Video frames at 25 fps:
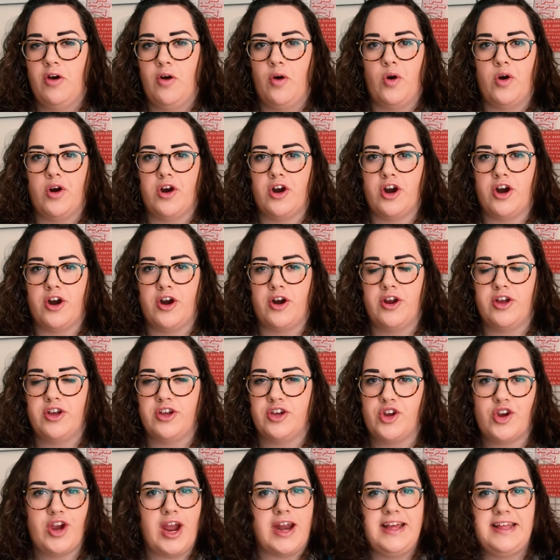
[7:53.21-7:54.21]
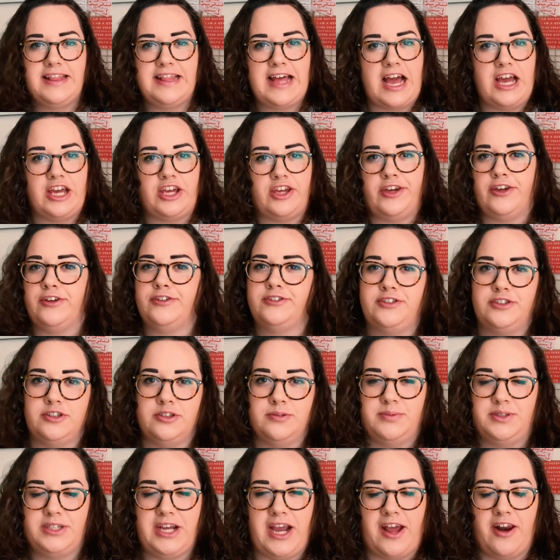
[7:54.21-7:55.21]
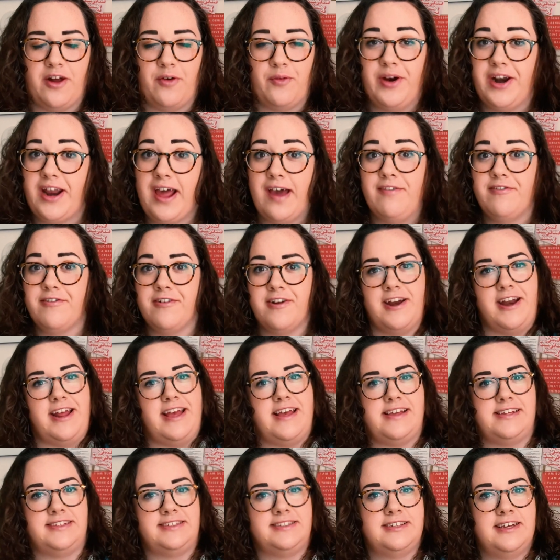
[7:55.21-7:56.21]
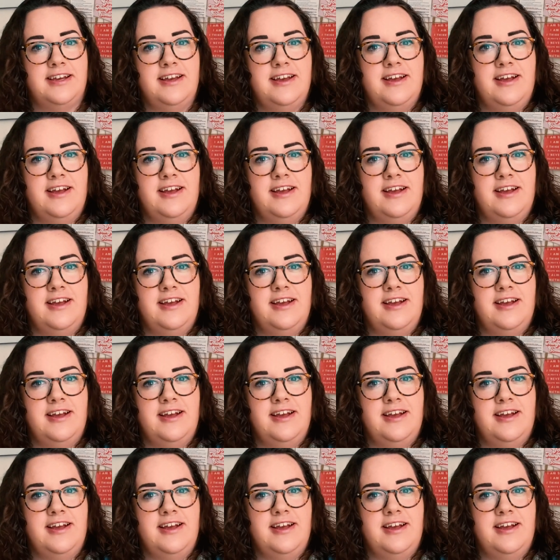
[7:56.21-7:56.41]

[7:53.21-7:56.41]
or creating that YouTube channel, whatever it is.